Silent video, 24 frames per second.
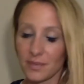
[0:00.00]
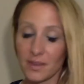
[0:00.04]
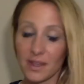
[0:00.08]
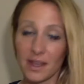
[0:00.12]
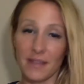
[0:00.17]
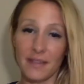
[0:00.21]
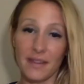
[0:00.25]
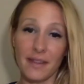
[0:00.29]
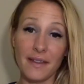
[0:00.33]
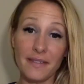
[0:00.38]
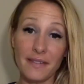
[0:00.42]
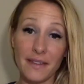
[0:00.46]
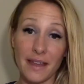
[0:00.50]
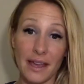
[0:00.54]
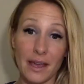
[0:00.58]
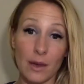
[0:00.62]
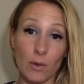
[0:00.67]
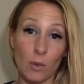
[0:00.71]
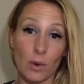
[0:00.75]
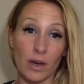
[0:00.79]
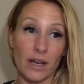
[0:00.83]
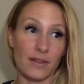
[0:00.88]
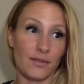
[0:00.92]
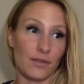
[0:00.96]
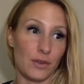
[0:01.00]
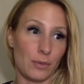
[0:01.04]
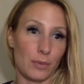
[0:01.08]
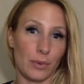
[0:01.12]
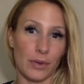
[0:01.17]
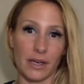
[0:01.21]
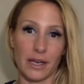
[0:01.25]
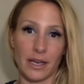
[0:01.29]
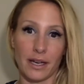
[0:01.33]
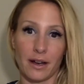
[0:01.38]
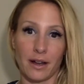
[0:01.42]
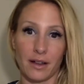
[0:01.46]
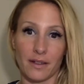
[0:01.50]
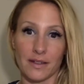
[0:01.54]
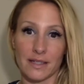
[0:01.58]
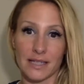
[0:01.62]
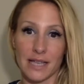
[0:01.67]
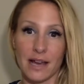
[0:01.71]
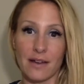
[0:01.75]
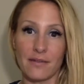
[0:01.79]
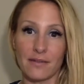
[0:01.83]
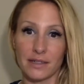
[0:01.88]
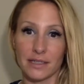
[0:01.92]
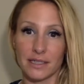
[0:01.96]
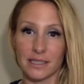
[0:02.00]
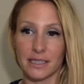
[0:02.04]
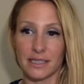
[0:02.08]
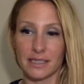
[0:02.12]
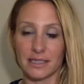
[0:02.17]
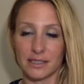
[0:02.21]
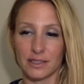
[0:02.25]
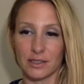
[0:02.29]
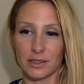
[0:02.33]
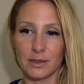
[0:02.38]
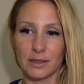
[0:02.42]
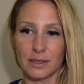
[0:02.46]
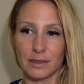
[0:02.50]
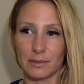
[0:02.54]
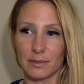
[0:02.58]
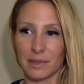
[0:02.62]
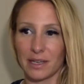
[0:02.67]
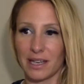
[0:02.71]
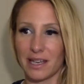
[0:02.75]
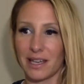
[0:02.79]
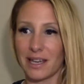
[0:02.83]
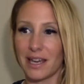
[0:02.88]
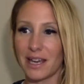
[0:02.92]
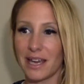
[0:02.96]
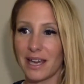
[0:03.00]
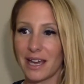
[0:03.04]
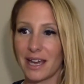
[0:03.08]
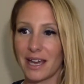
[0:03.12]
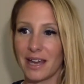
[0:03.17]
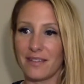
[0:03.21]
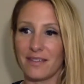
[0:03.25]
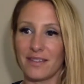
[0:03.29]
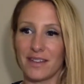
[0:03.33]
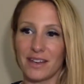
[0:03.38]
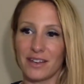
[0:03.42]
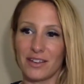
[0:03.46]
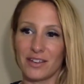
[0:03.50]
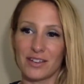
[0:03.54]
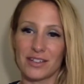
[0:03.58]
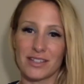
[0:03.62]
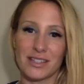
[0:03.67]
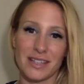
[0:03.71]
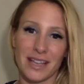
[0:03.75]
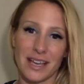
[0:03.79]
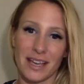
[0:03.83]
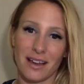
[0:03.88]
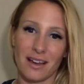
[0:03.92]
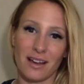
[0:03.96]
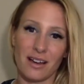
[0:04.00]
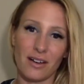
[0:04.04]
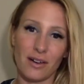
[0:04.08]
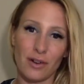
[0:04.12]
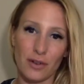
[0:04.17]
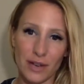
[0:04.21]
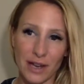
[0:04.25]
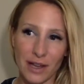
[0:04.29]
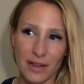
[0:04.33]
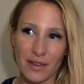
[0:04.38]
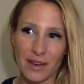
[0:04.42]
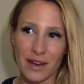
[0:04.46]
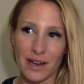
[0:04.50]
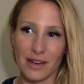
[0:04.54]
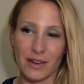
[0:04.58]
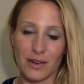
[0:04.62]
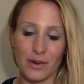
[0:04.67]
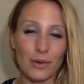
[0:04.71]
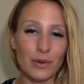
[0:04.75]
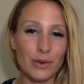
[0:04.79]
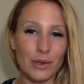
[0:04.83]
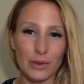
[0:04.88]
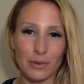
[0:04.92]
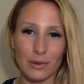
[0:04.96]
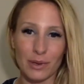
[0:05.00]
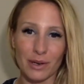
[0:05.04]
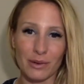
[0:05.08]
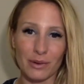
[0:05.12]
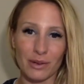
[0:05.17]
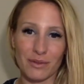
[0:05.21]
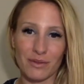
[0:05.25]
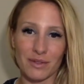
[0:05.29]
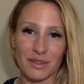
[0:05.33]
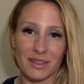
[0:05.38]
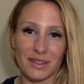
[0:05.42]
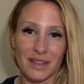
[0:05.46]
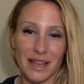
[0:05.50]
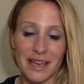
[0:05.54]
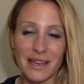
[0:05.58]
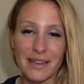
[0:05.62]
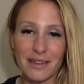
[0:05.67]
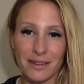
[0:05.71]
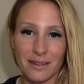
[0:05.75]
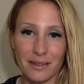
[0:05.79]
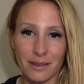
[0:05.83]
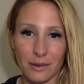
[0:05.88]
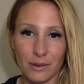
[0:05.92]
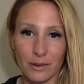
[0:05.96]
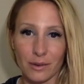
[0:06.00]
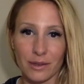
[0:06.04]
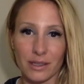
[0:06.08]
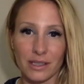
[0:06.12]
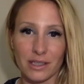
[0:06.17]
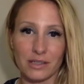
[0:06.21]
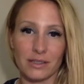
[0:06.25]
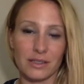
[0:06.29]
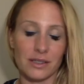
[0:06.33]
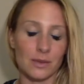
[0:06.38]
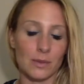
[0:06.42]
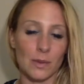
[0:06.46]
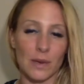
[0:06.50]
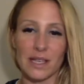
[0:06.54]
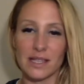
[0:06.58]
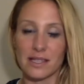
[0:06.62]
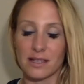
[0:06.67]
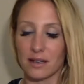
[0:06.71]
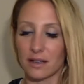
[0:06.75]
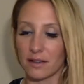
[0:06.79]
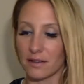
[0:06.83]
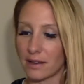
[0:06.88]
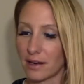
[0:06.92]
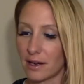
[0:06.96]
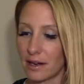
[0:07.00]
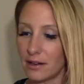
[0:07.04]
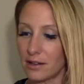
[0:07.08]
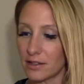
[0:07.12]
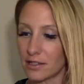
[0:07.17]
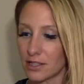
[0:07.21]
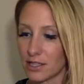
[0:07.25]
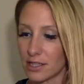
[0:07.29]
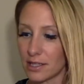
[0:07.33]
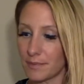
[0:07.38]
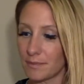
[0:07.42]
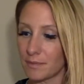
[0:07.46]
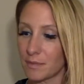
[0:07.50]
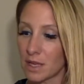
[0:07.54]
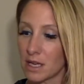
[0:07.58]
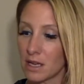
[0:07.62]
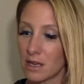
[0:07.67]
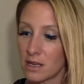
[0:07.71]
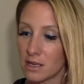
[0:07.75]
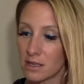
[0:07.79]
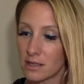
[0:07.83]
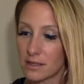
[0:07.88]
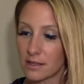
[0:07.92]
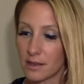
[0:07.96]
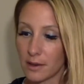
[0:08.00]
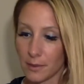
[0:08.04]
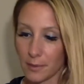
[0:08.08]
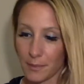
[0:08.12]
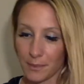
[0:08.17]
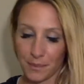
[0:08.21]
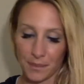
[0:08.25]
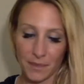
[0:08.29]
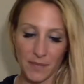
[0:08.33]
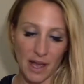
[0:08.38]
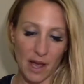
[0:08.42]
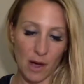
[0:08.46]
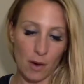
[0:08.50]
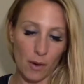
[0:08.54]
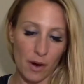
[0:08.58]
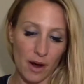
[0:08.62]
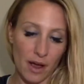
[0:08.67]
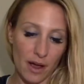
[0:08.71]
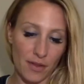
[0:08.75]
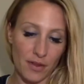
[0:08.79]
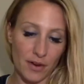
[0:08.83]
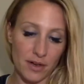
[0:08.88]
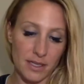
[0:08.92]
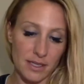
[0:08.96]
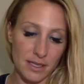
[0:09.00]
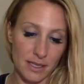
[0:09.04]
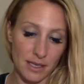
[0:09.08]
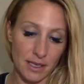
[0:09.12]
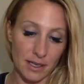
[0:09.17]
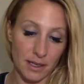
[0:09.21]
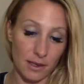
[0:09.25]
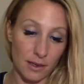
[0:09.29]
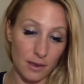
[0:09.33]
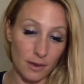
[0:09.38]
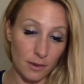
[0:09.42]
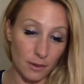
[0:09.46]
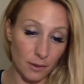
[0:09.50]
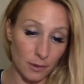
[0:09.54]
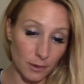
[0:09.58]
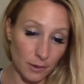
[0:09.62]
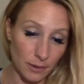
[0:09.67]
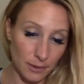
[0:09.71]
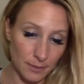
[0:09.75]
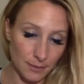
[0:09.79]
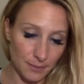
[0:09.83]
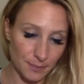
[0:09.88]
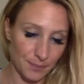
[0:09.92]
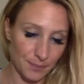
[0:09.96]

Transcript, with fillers: And then, like, what if you put in all this effort to get to know somebody, and then you're just like, oh, now that I know you, I don't even like you, and you just waste all that energy. So, how are others seeing you?